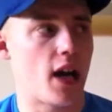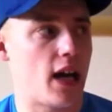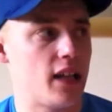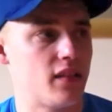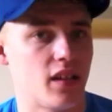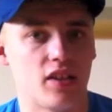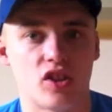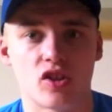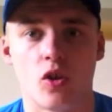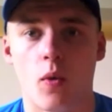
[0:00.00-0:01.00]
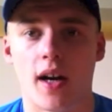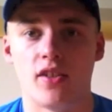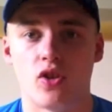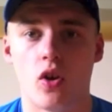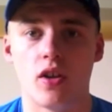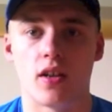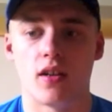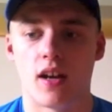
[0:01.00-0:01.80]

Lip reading: And it's just not what I enjoy.